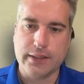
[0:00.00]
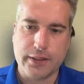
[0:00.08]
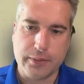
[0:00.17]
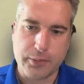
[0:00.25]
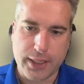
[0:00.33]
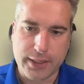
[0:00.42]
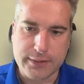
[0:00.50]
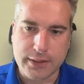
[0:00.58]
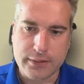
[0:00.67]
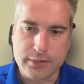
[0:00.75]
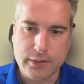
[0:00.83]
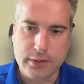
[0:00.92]
of them
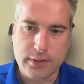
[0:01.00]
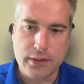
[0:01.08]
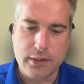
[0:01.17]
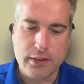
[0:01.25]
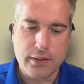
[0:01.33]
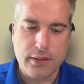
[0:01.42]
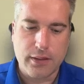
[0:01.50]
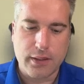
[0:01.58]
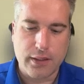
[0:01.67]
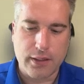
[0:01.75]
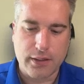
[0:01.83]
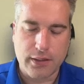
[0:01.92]
guessing.
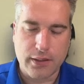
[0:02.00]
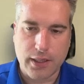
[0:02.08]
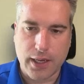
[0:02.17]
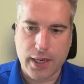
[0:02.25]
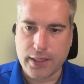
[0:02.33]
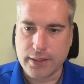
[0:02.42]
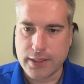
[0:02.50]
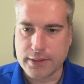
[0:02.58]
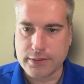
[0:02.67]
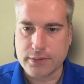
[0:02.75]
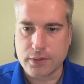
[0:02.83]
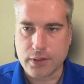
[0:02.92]
And
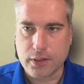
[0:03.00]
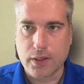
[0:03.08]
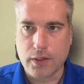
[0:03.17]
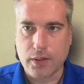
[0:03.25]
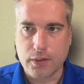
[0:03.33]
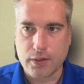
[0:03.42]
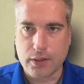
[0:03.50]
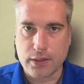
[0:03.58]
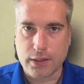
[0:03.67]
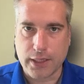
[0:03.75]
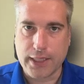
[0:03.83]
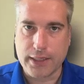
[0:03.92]
it's
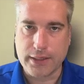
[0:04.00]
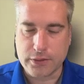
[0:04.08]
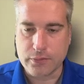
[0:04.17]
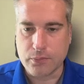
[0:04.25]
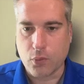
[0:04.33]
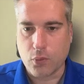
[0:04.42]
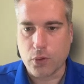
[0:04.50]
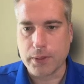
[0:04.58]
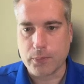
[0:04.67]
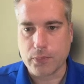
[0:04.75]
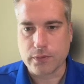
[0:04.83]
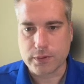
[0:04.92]
leading to more
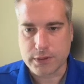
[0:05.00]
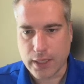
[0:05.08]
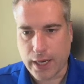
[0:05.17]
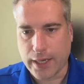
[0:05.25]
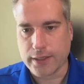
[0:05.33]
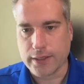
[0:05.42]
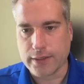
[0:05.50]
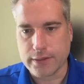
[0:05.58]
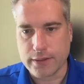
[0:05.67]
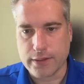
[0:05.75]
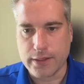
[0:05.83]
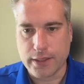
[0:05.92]
people signing
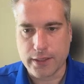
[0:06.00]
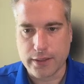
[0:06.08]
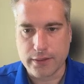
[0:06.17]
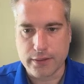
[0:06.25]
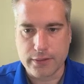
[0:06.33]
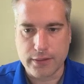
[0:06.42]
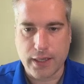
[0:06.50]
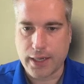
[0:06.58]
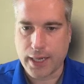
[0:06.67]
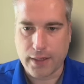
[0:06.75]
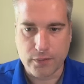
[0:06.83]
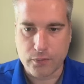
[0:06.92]
than not
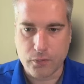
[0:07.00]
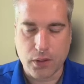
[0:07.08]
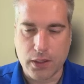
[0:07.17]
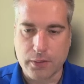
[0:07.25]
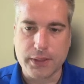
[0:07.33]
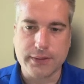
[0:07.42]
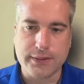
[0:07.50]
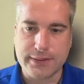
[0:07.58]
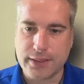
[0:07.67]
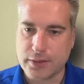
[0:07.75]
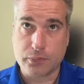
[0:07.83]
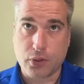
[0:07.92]
having one, because the
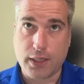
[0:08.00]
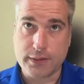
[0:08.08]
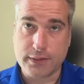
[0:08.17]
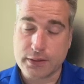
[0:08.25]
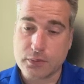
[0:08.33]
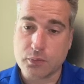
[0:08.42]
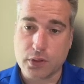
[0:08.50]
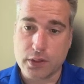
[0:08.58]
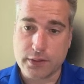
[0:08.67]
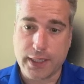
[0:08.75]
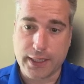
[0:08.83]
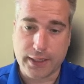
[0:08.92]
sales process would have
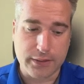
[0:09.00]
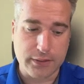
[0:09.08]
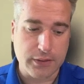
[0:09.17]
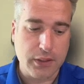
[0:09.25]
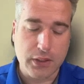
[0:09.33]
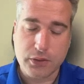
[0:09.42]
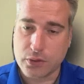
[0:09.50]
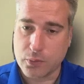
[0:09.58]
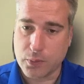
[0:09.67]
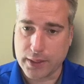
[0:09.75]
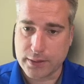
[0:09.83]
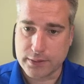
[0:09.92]
taken 2
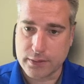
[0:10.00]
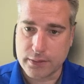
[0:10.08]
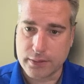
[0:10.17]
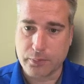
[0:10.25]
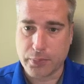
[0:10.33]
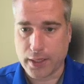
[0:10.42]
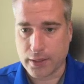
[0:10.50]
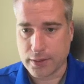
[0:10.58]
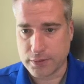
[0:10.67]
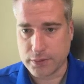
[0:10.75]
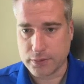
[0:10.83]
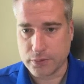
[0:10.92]
weeks
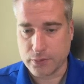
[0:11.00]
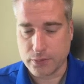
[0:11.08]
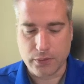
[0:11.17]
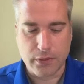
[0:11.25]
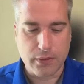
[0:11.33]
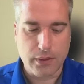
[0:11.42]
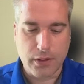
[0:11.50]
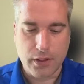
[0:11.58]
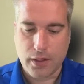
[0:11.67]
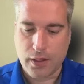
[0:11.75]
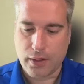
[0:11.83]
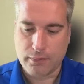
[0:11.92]
compared to
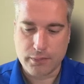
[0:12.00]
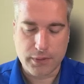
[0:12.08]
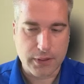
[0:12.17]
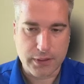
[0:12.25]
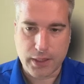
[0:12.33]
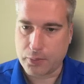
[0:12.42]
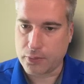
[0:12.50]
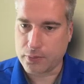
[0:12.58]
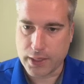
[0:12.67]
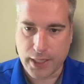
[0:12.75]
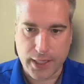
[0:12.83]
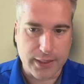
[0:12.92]
a couple of
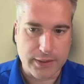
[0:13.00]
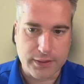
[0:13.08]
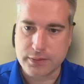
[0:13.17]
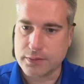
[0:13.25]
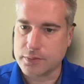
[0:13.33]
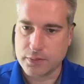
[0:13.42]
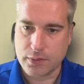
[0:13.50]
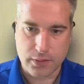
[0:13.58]
days.